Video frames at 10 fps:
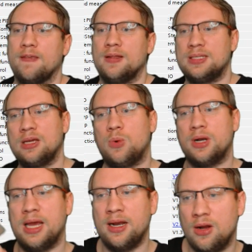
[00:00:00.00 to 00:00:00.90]
Tank 1
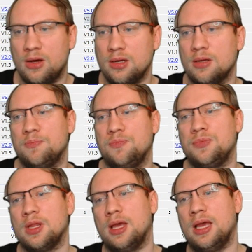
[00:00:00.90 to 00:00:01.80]
analog,
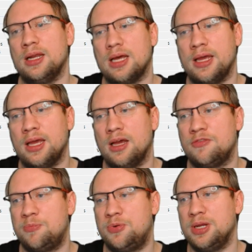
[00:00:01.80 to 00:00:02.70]
and I
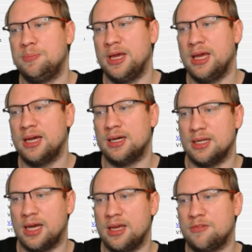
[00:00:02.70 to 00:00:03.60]
have prepared
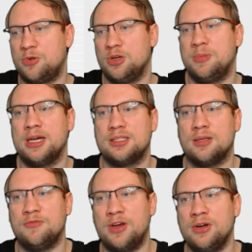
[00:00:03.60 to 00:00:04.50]

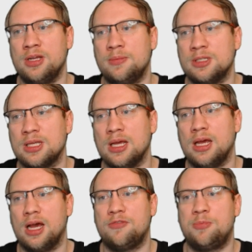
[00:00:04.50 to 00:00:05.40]
some variables.
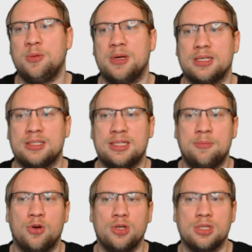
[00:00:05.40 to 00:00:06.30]
I have prepared a set
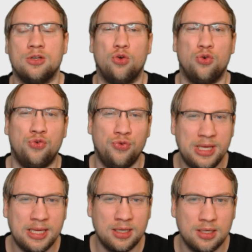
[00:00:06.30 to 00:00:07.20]
point in
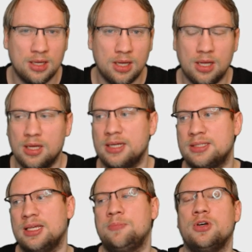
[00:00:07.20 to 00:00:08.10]
real. A
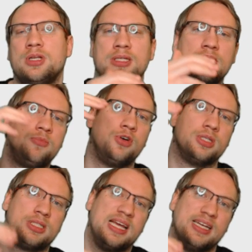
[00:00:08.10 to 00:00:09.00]
set point is in
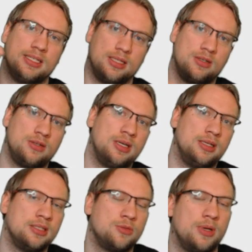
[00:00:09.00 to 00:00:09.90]
percent, right?
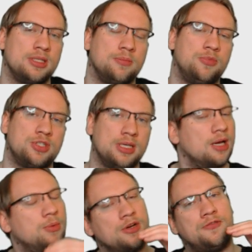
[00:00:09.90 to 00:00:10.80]
This one is in percent. I
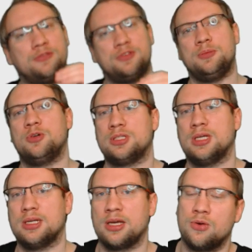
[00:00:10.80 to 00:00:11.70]
want
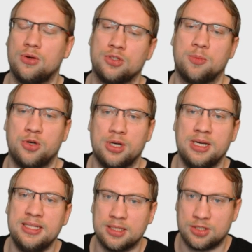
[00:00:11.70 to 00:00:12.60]
50%. I could also put in
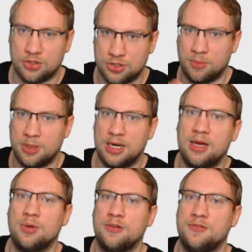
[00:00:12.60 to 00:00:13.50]
liters or so, but I
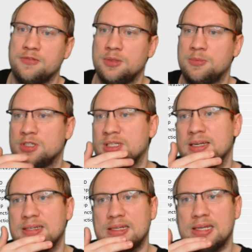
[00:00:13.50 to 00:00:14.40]
want 50%.